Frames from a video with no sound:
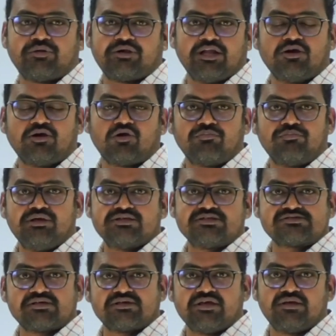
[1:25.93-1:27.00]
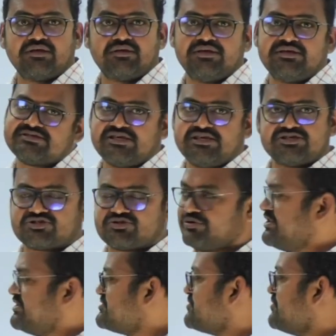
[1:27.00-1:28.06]
Telecom means ECE
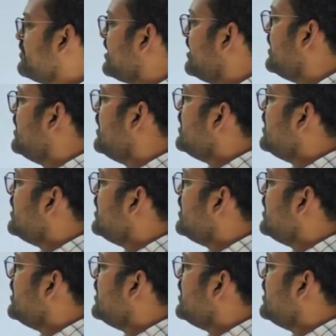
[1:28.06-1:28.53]
students, okay.